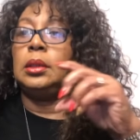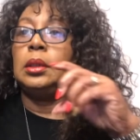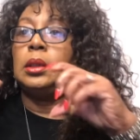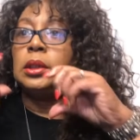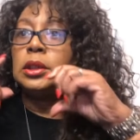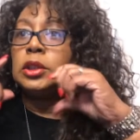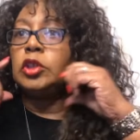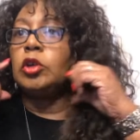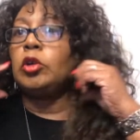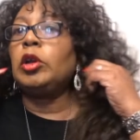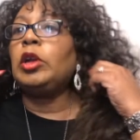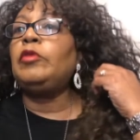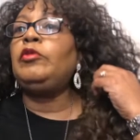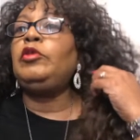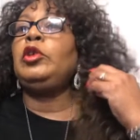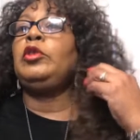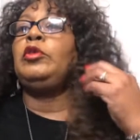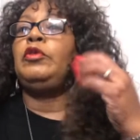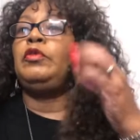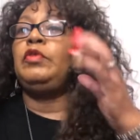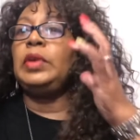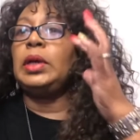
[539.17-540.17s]
So if you
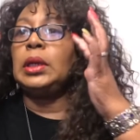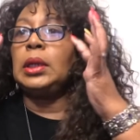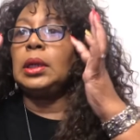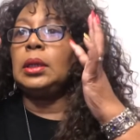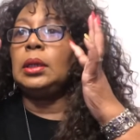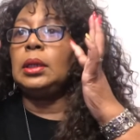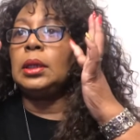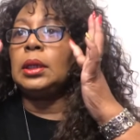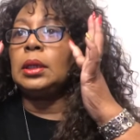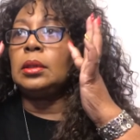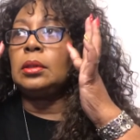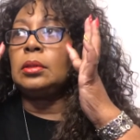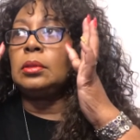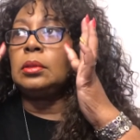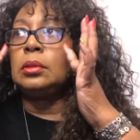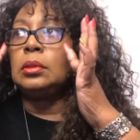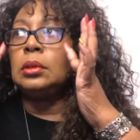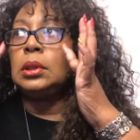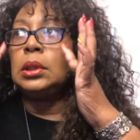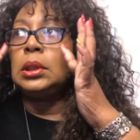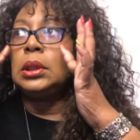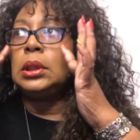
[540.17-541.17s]
feel a little,
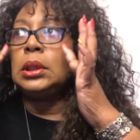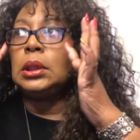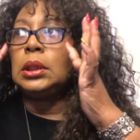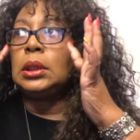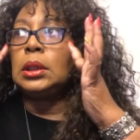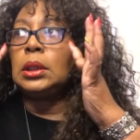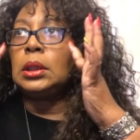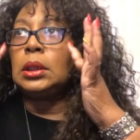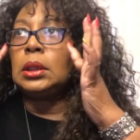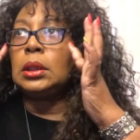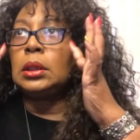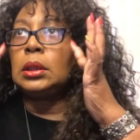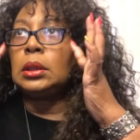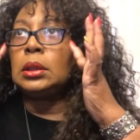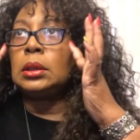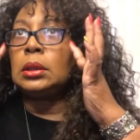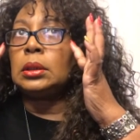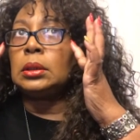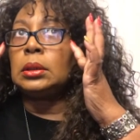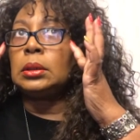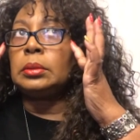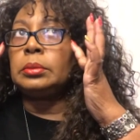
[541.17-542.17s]

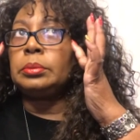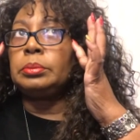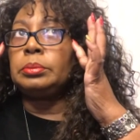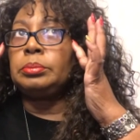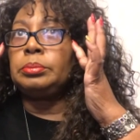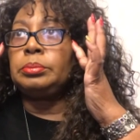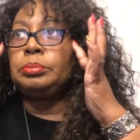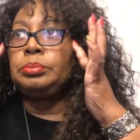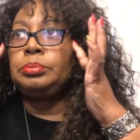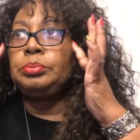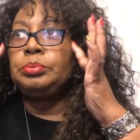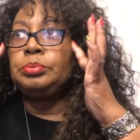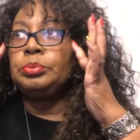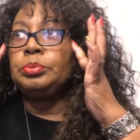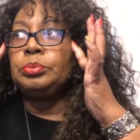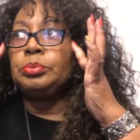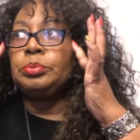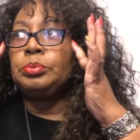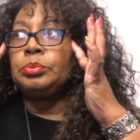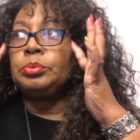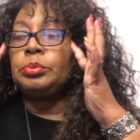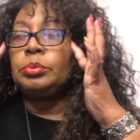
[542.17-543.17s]
um,
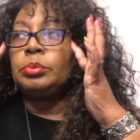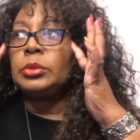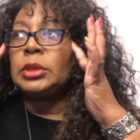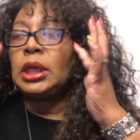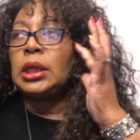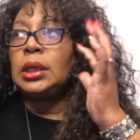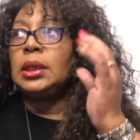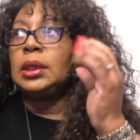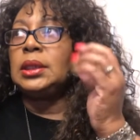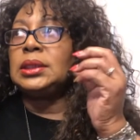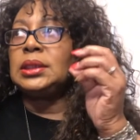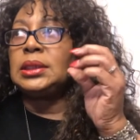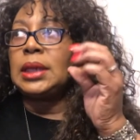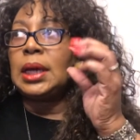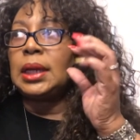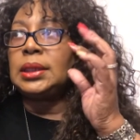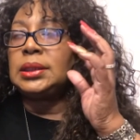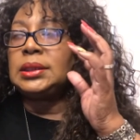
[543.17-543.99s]
it's not a